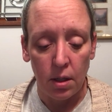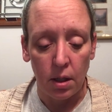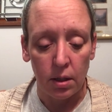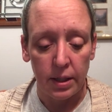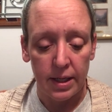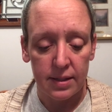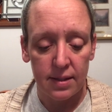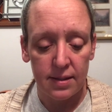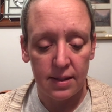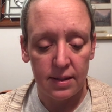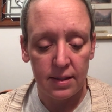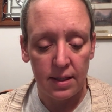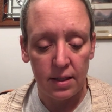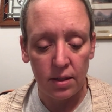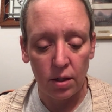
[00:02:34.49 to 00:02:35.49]
Alexis
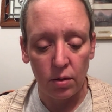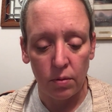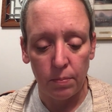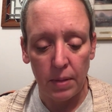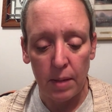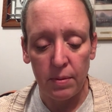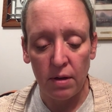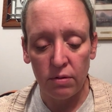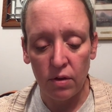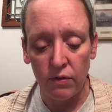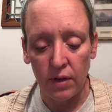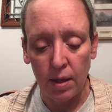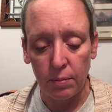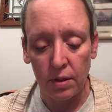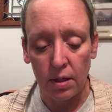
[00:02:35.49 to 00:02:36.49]
Andino, baby of the
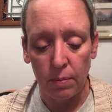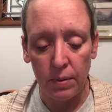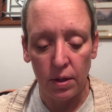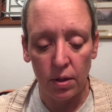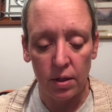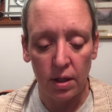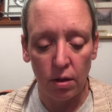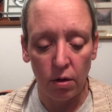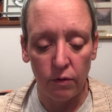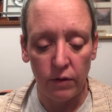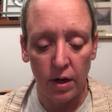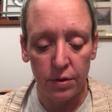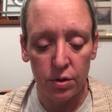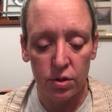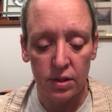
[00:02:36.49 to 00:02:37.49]
family, appeared at her
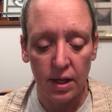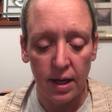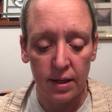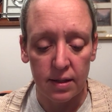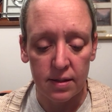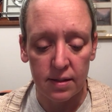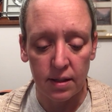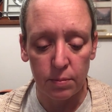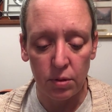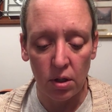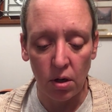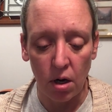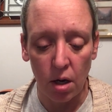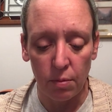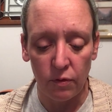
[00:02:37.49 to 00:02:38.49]
father's side and slipped
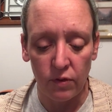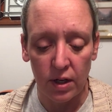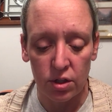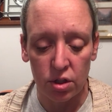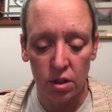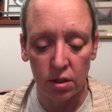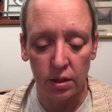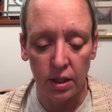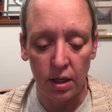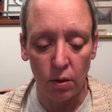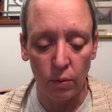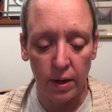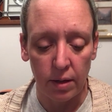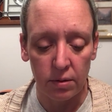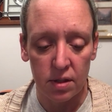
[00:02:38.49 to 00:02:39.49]
an arm affectionately
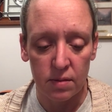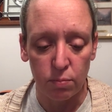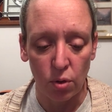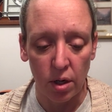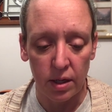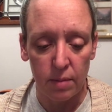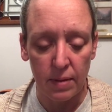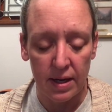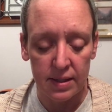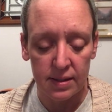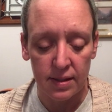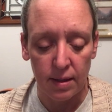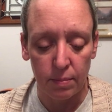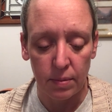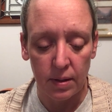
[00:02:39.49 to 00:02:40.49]
around his brawny
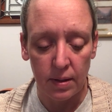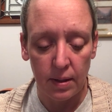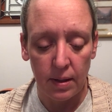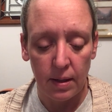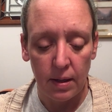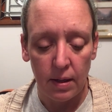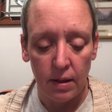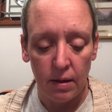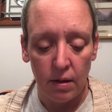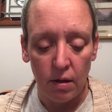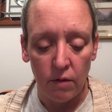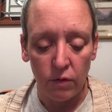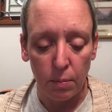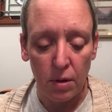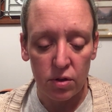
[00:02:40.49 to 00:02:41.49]
bicep.
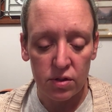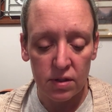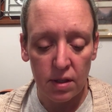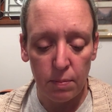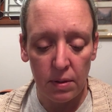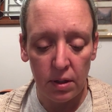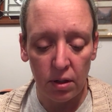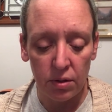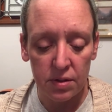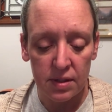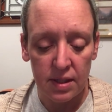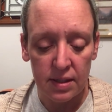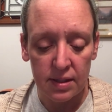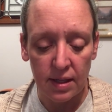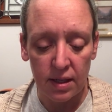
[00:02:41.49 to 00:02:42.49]
From our sleepy little
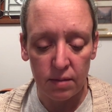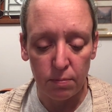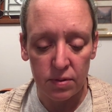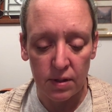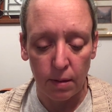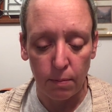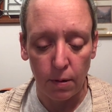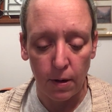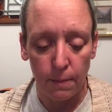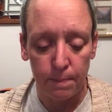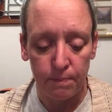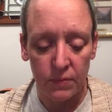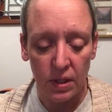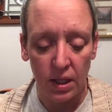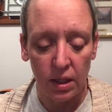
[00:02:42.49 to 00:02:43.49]
seaside suburb,
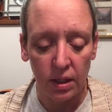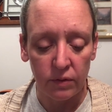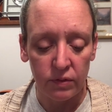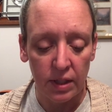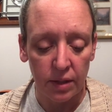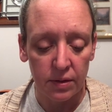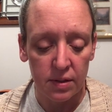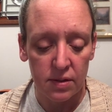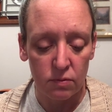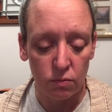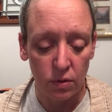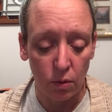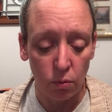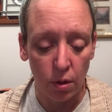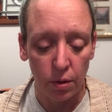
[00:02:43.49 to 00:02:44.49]
he lived down the,
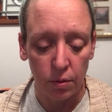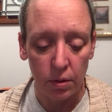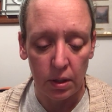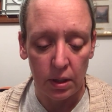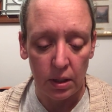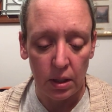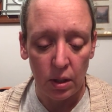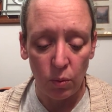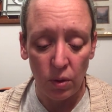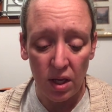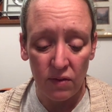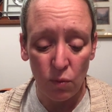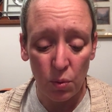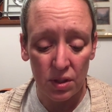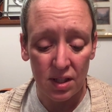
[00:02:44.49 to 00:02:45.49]
the road. We
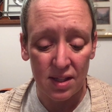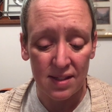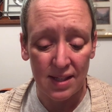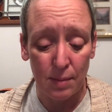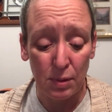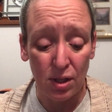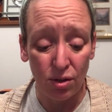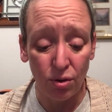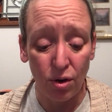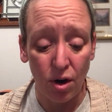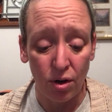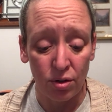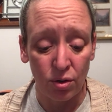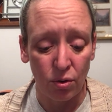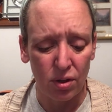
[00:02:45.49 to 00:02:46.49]
even went to the same
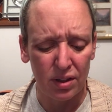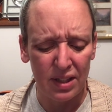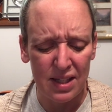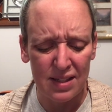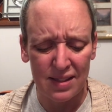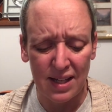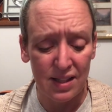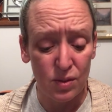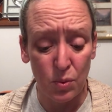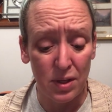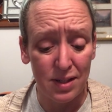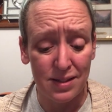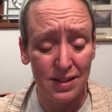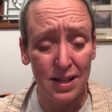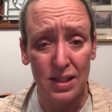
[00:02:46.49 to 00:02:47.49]
kindergarten, or at least that's what
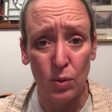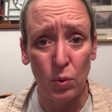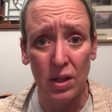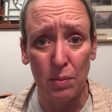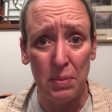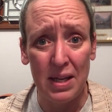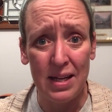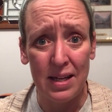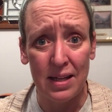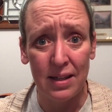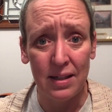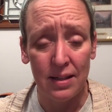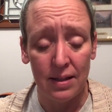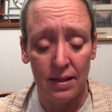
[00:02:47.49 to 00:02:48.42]
it says on Wikipedia.